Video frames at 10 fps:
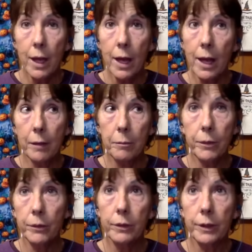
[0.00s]
And
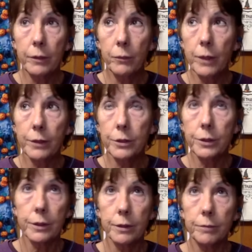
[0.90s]
Bill Clinton went to
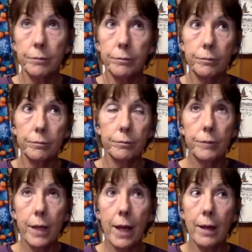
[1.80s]
the
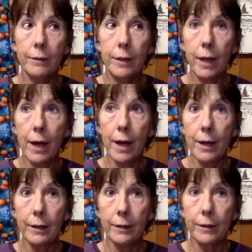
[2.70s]
head
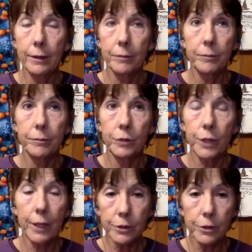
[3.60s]
guy, the
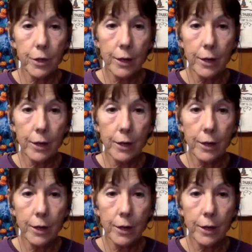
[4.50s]
chancellor.